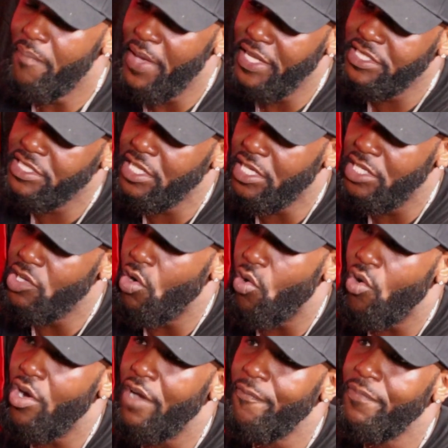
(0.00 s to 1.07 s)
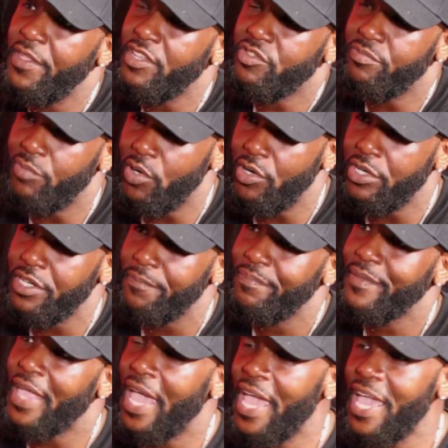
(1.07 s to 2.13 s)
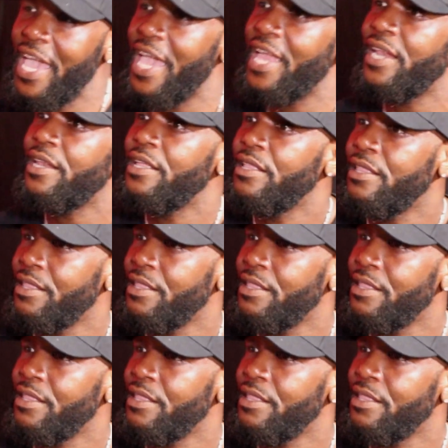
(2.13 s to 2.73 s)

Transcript: basically on this book, and